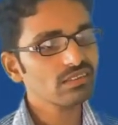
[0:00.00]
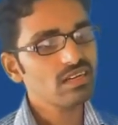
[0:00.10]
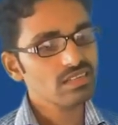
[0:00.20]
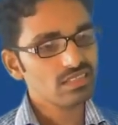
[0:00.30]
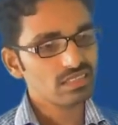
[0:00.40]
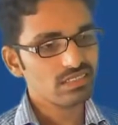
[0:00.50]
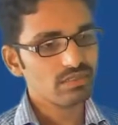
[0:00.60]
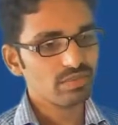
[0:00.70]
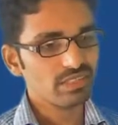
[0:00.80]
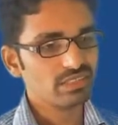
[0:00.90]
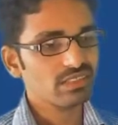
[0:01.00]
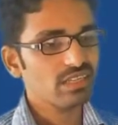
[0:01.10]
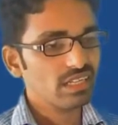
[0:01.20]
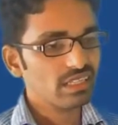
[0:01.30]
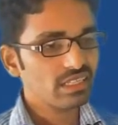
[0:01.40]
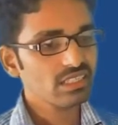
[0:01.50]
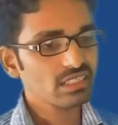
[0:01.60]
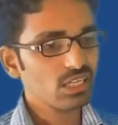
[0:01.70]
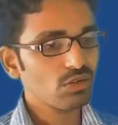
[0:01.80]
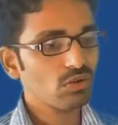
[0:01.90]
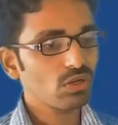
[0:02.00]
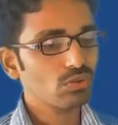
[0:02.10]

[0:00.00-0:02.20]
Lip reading: surge impedance, that is equal to